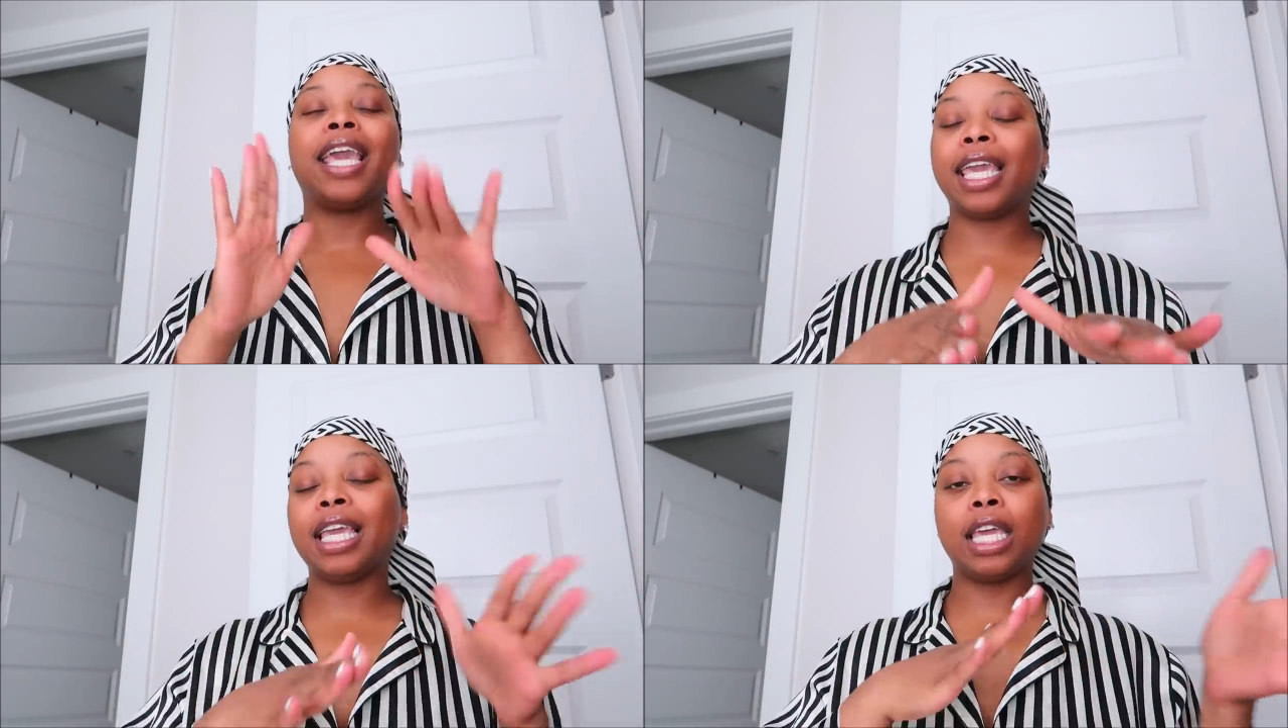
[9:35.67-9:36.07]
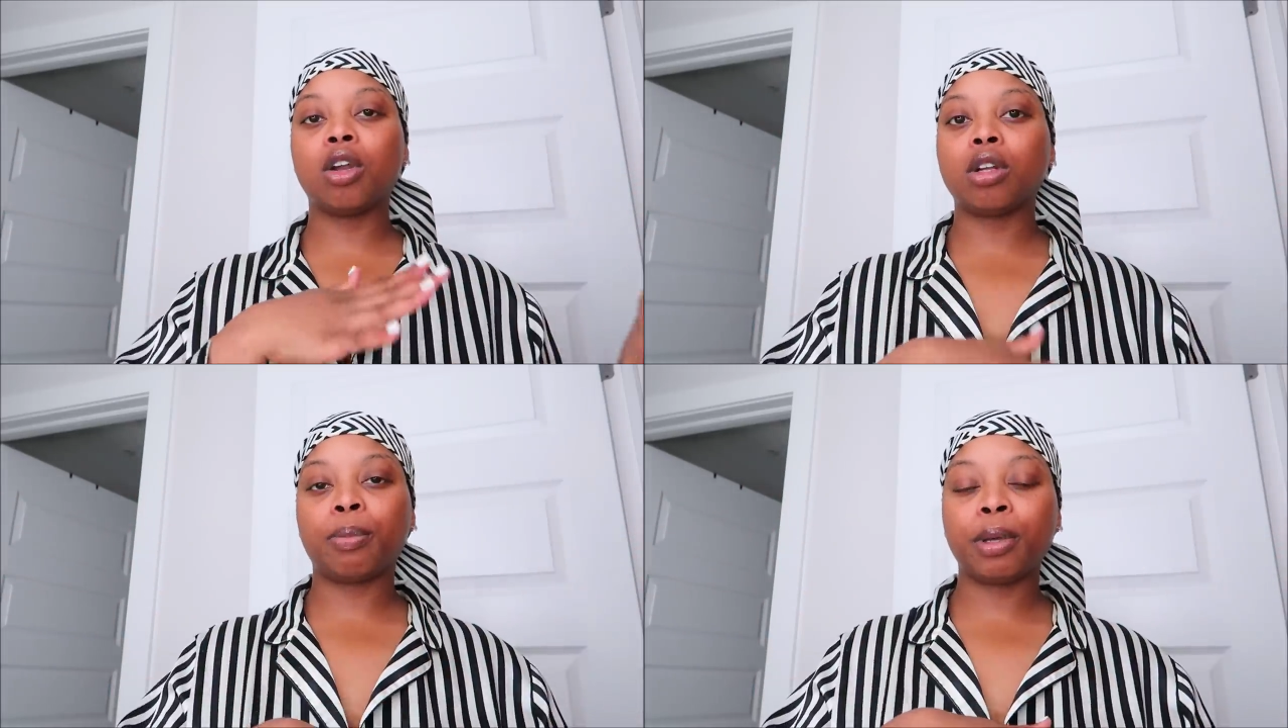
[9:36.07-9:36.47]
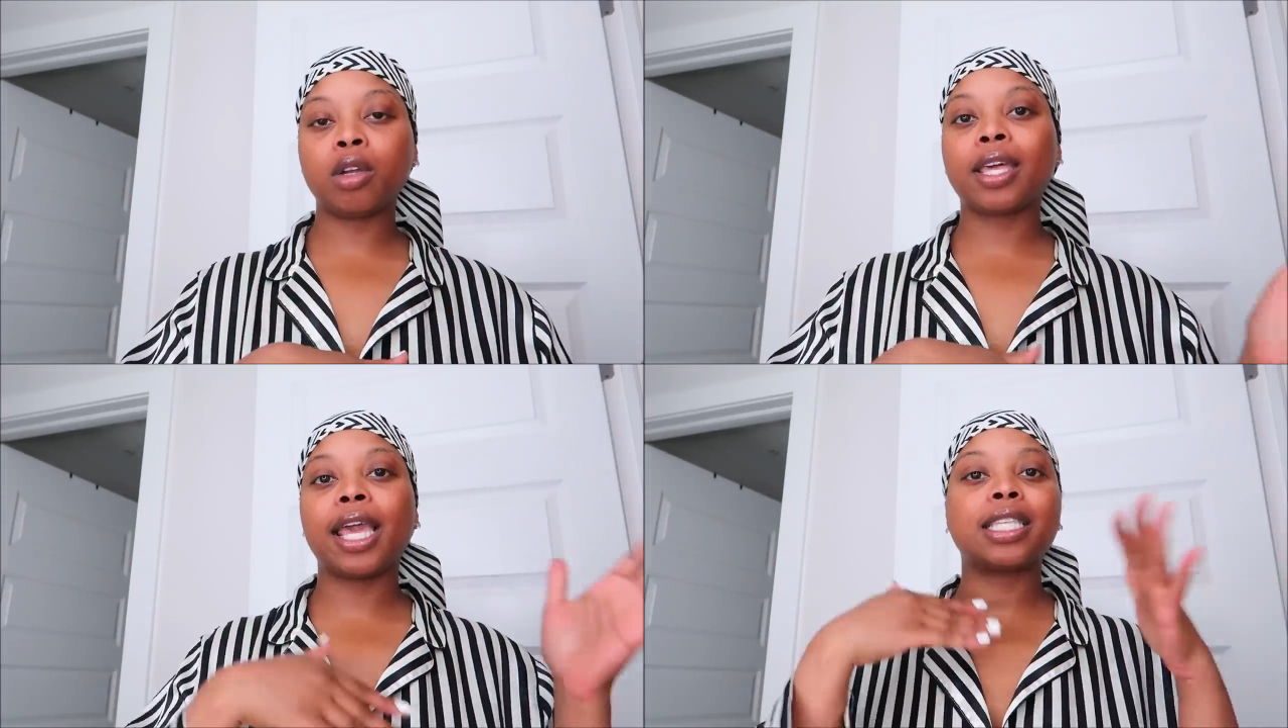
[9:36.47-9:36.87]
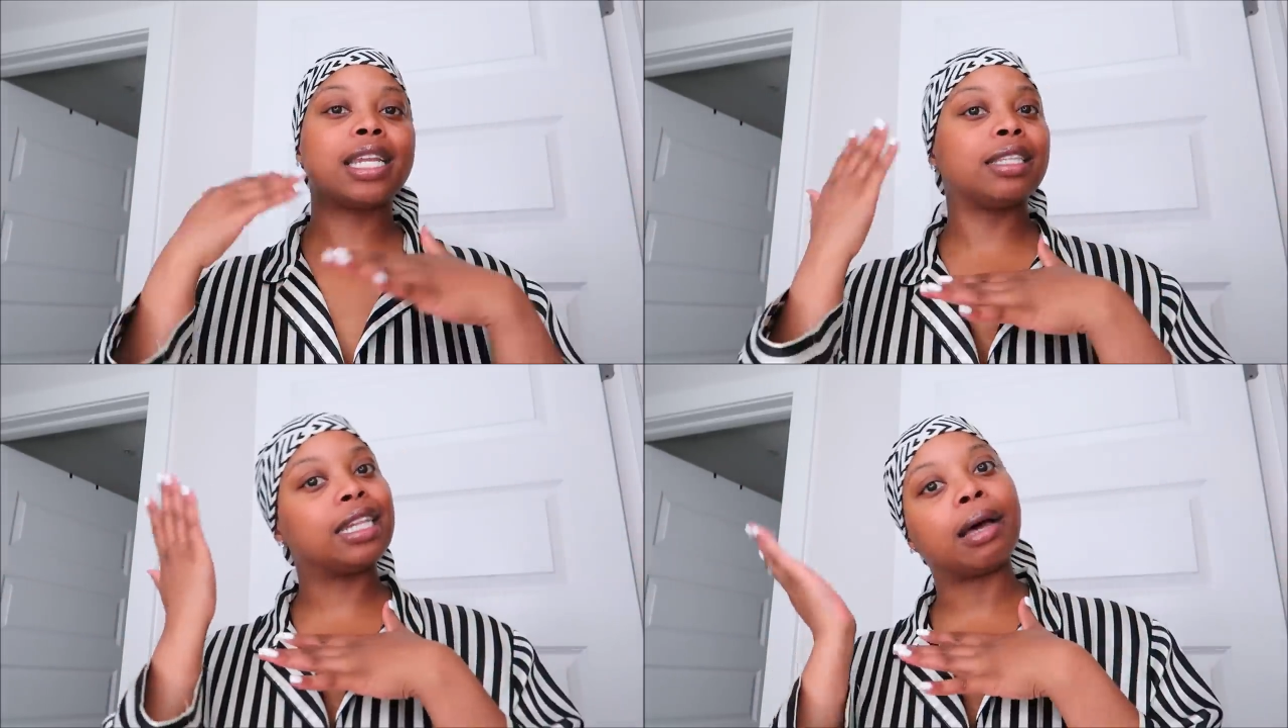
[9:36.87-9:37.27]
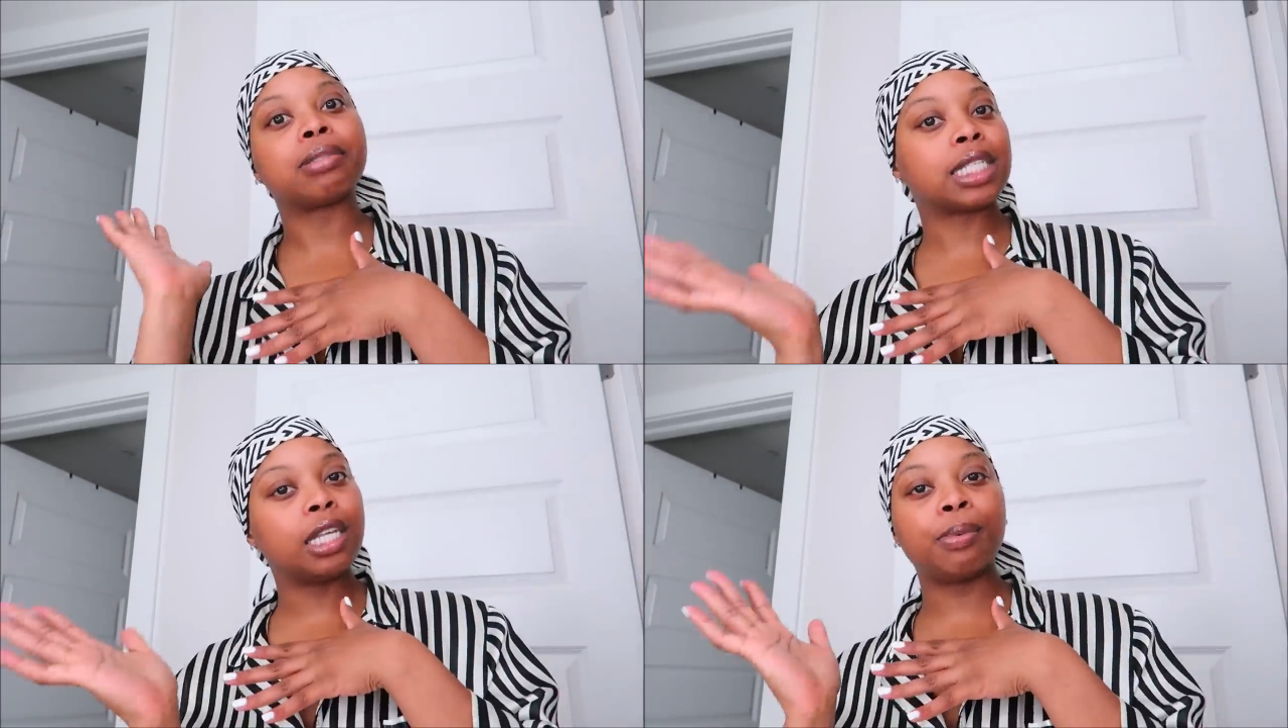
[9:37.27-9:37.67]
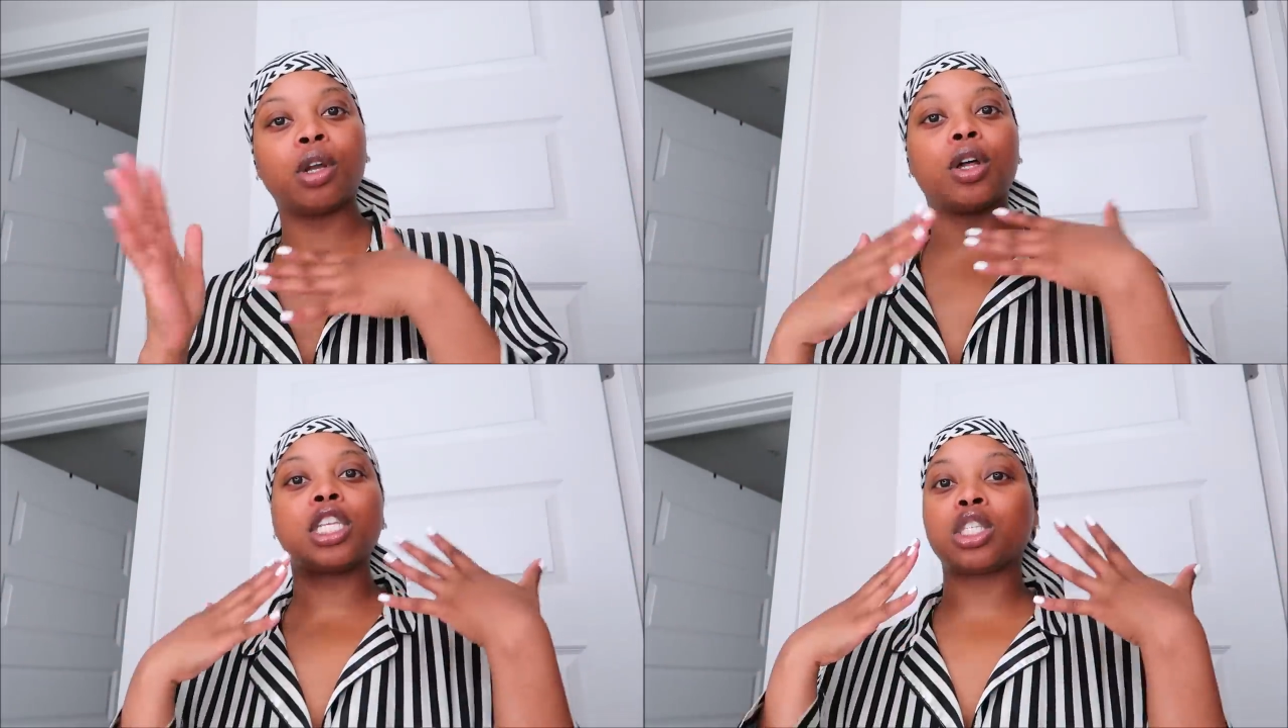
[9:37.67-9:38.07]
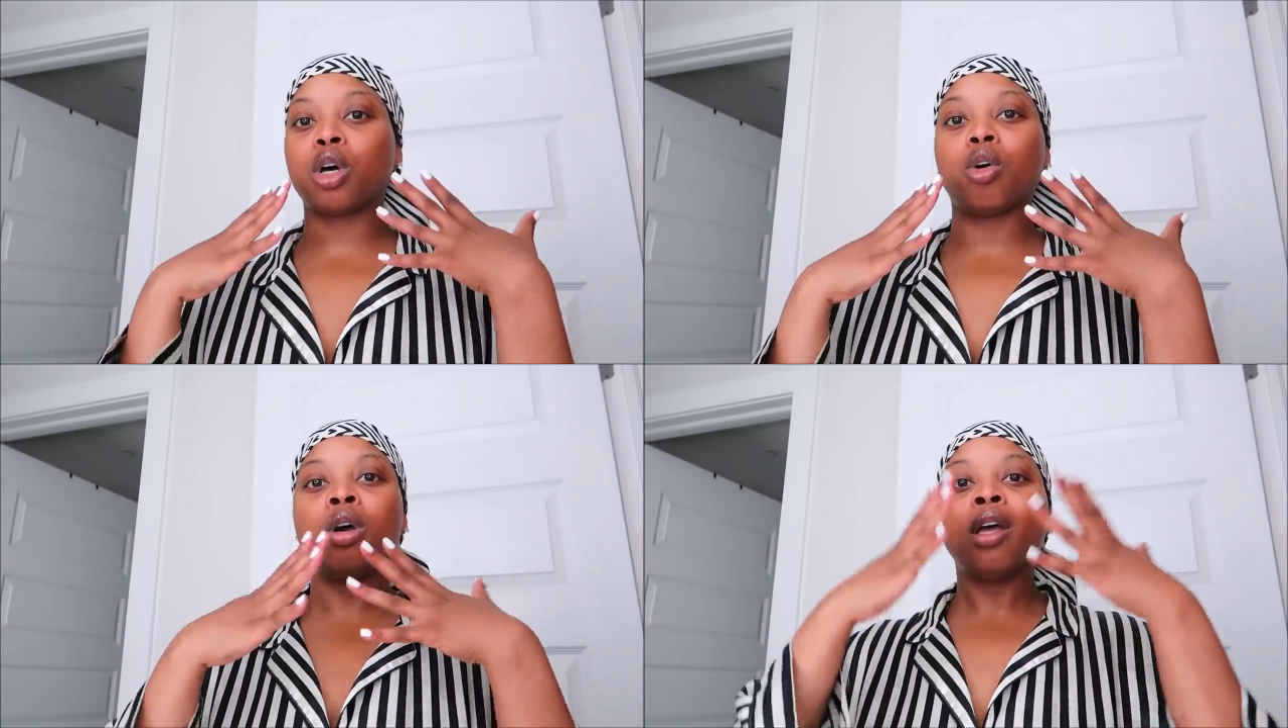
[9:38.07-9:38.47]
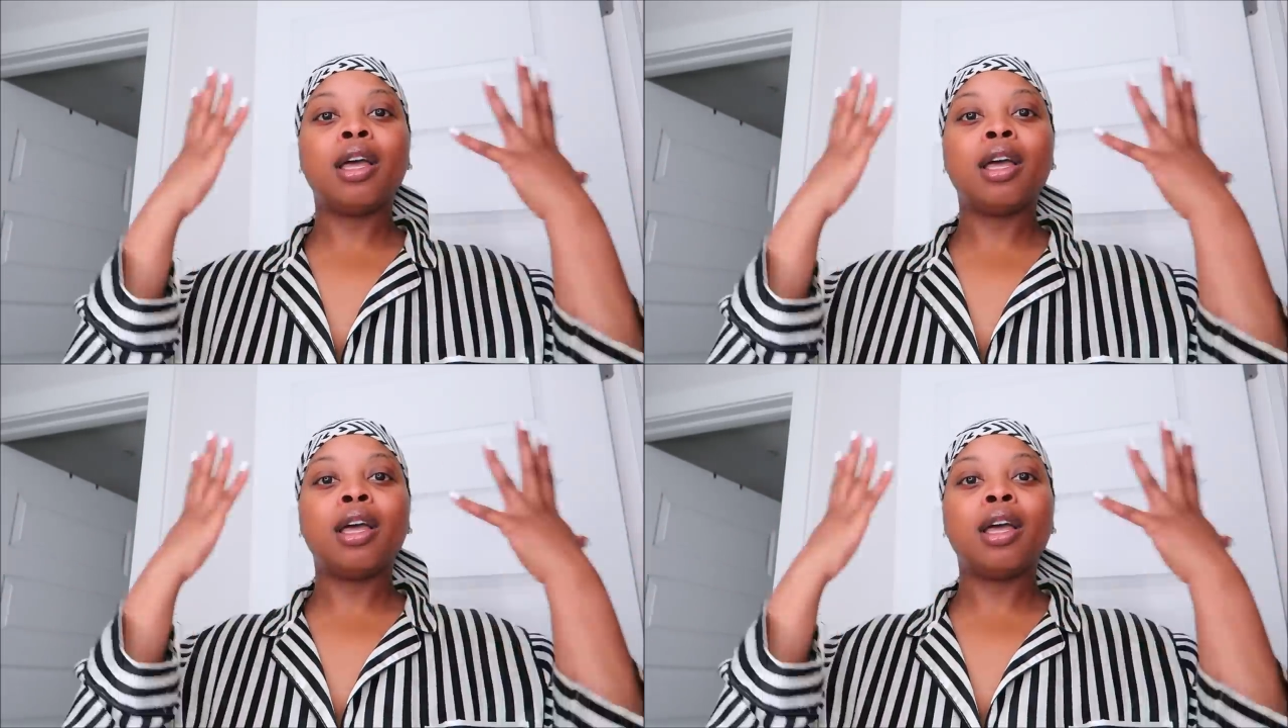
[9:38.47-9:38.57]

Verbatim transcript: it can get on the pillowcase and then i'm sleeping on it so